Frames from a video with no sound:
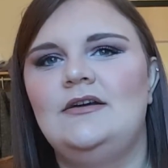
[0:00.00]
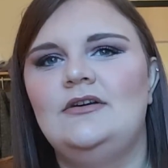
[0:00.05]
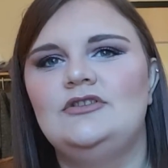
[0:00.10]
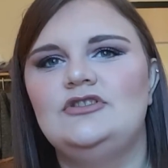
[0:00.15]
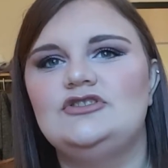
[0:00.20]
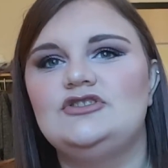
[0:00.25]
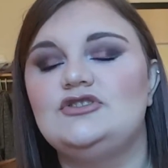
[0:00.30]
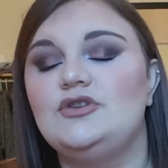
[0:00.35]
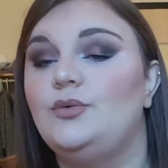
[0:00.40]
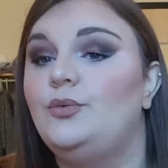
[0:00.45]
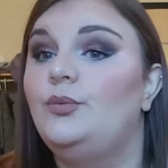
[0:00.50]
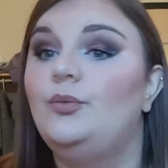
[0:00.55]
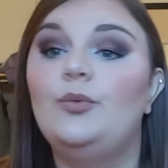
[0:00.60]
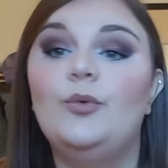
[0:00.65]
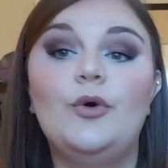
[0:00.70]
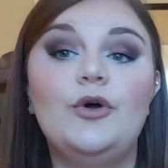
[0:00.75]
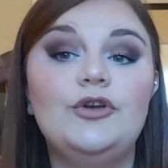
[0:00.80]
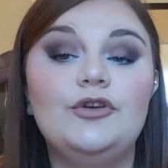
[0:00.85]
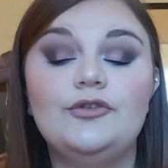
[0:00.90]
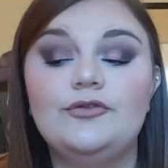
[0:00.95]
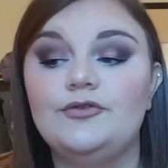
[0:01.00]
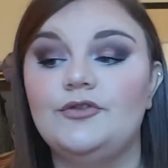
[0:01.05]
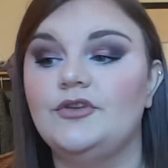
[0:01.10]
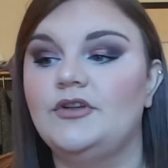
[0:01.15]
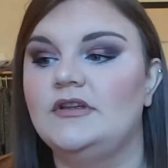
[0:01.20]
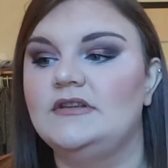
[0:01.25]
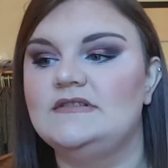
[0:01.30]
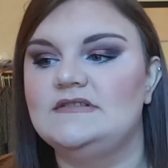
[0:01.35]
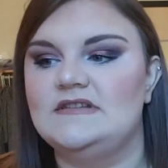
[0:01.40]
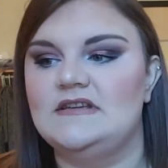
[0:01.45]
just a wonderful
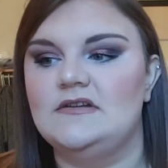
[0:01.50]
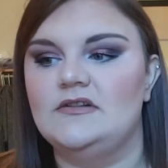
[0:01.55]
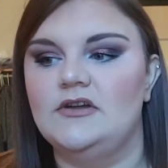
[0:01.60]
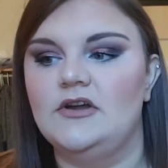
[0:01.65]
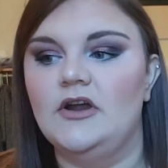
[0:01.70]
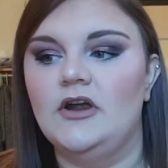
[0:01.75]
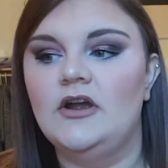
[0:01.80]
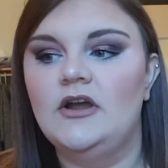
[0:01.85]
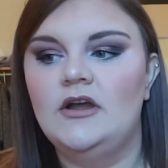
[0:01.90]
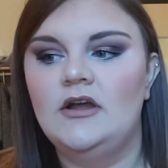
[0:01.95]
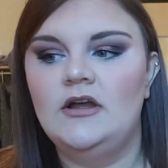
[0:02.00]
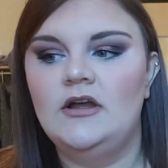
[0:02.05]
concealer.